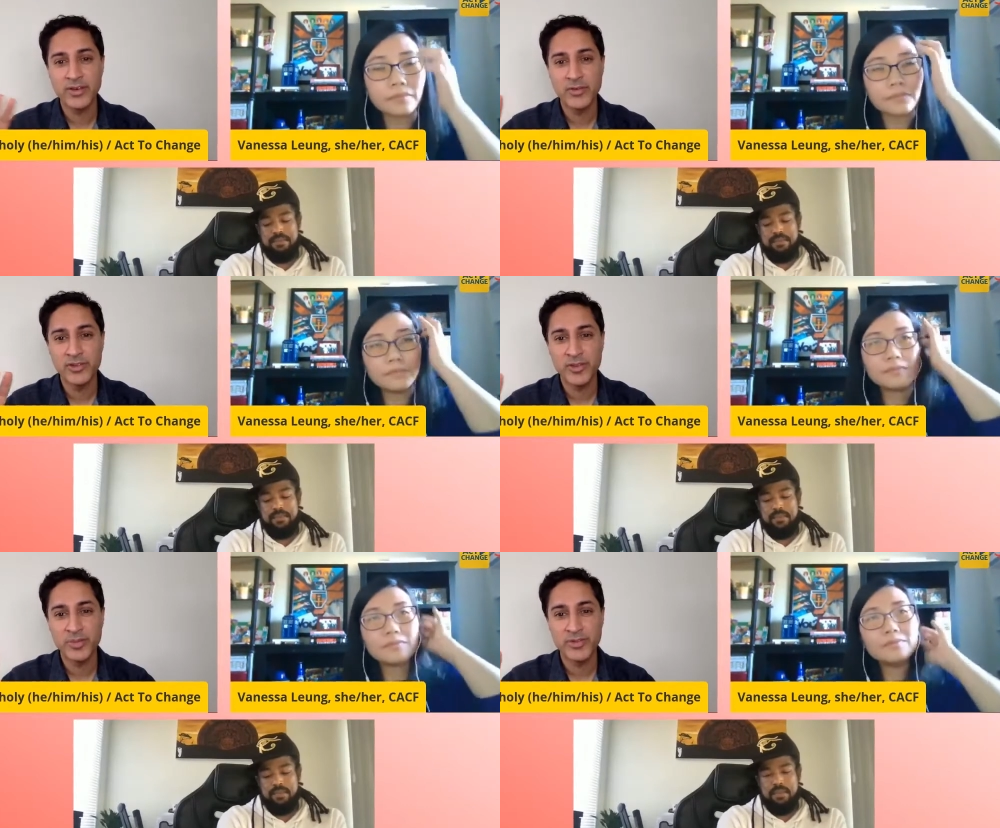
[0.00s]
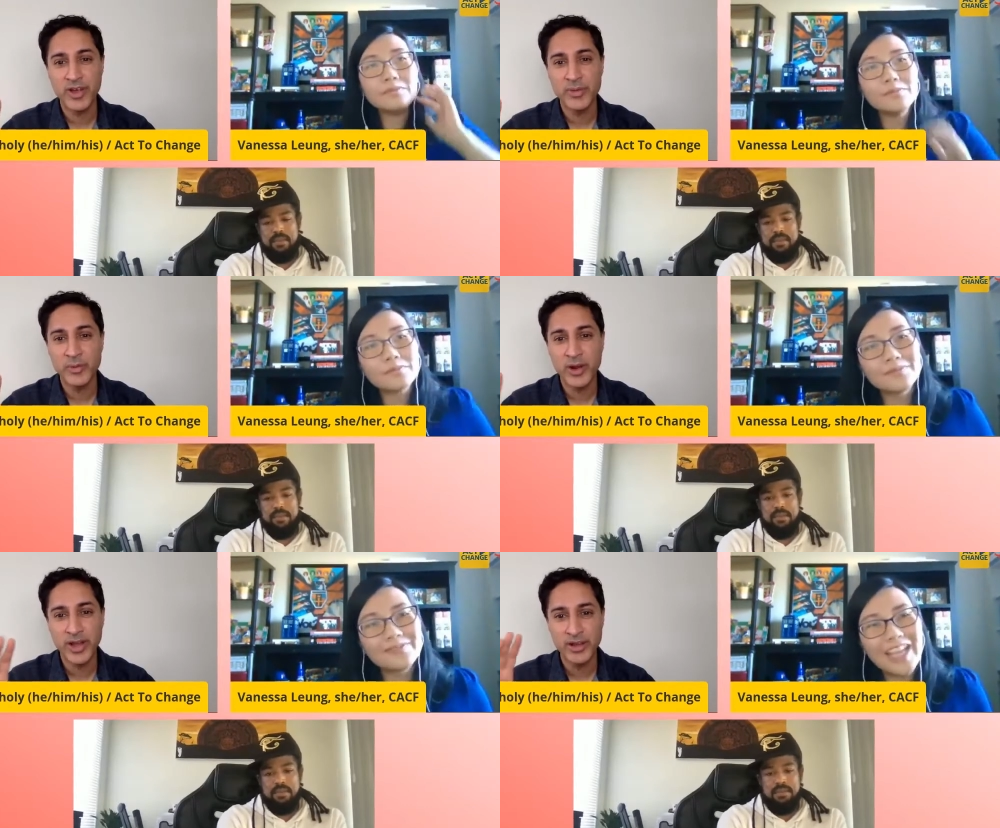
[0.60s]
Speaker 1: to oversimplify,
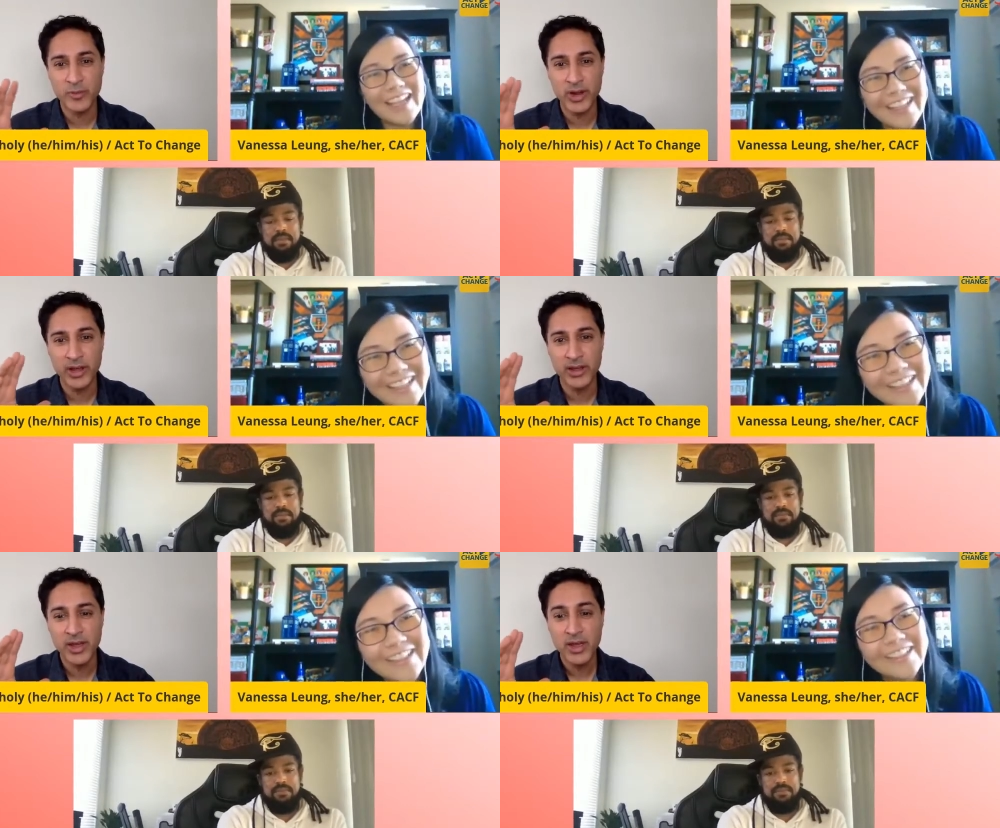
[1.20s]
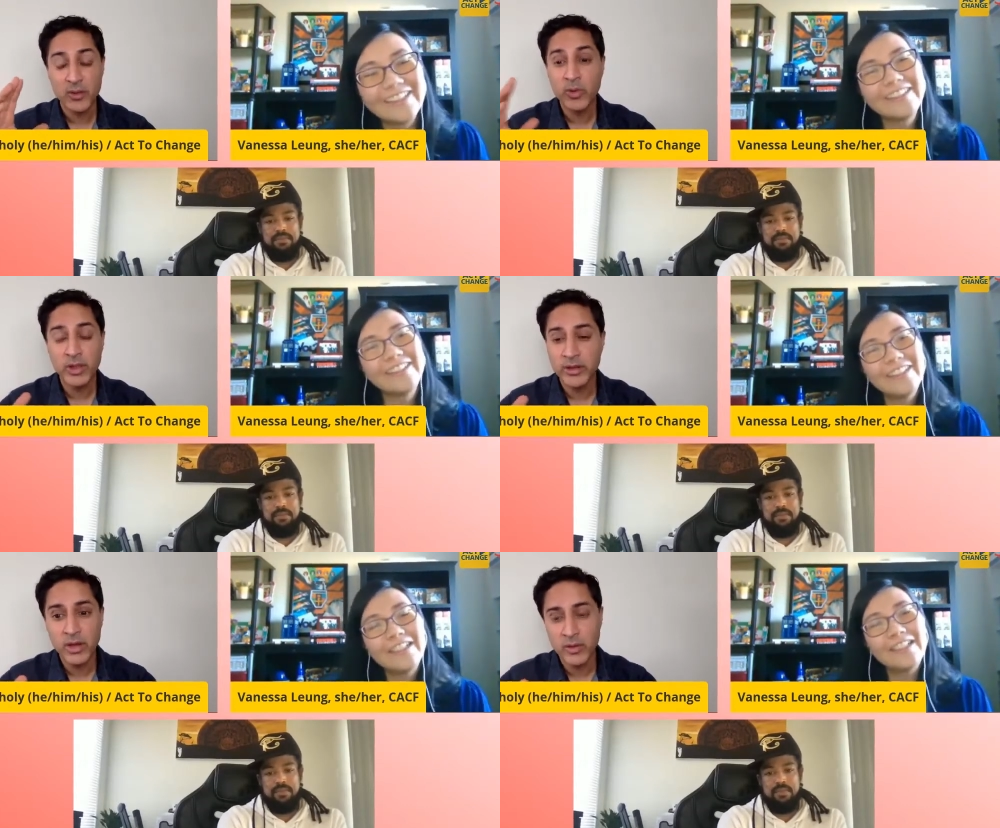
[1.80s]
but what I what I
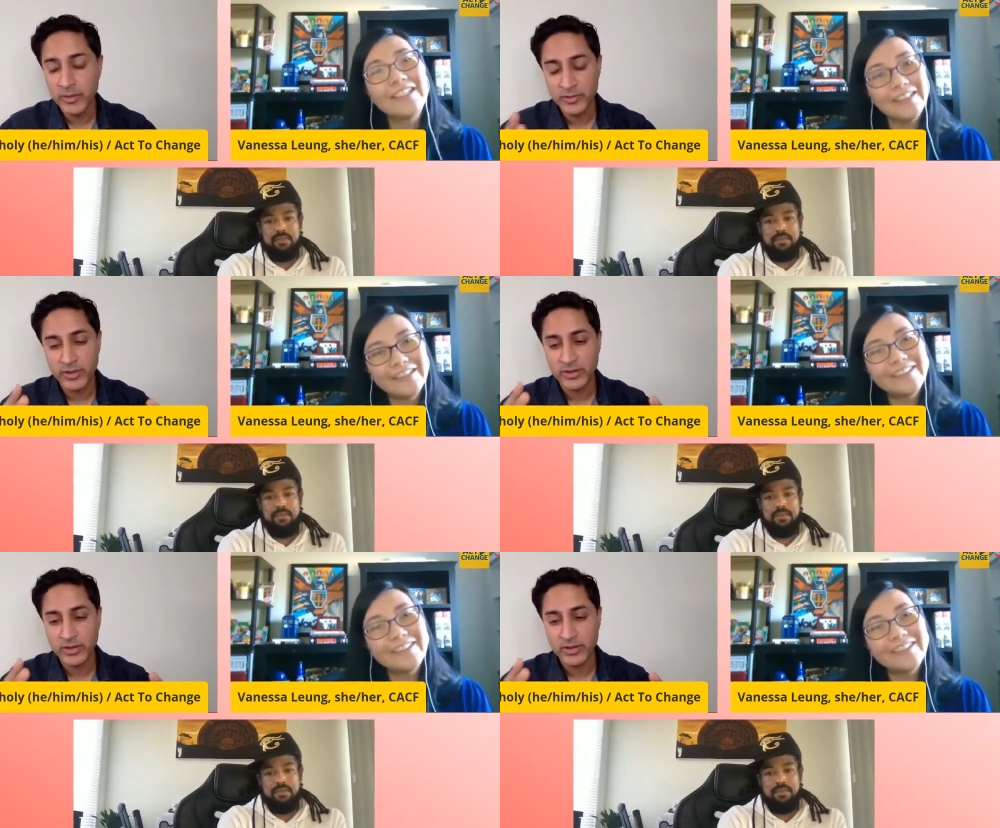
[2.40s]
really no, it was